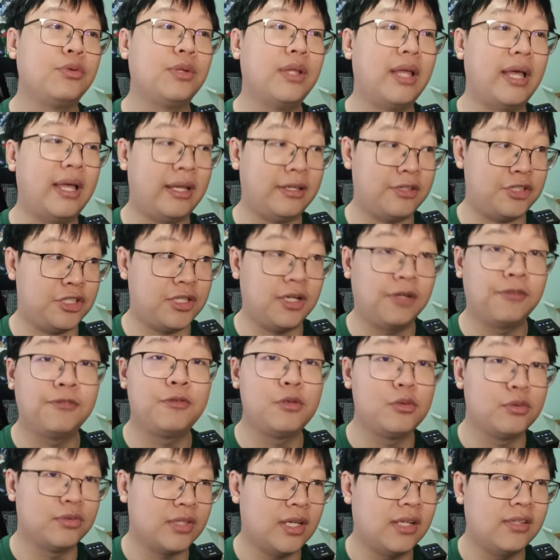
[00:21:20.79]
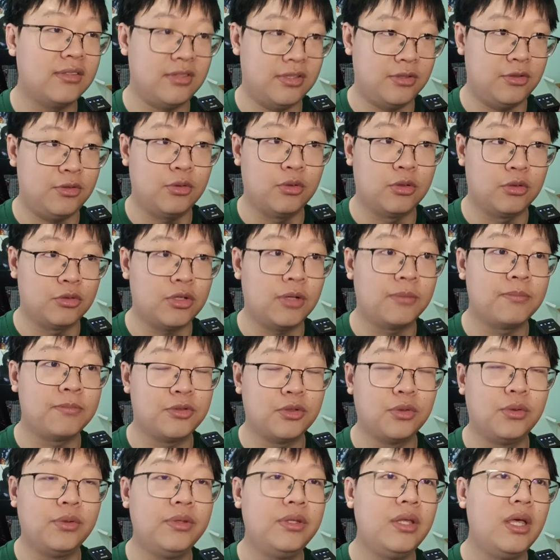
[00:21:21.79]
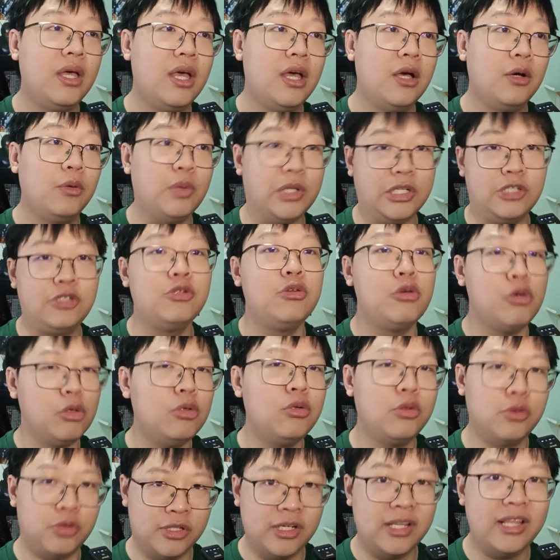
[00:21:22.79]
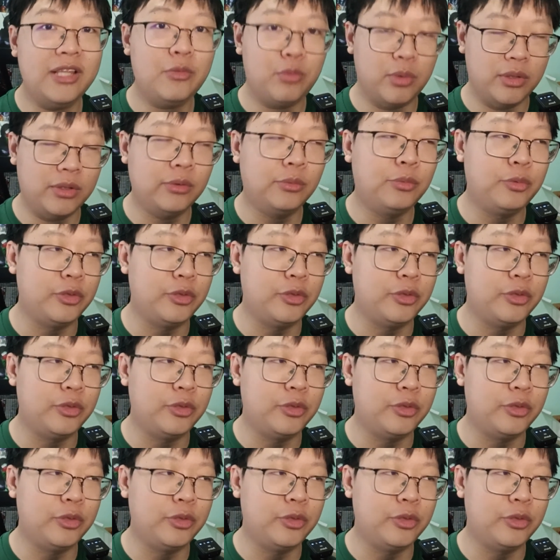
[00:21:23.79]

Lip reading: like shelve those cards into your drop zone, which you usually do,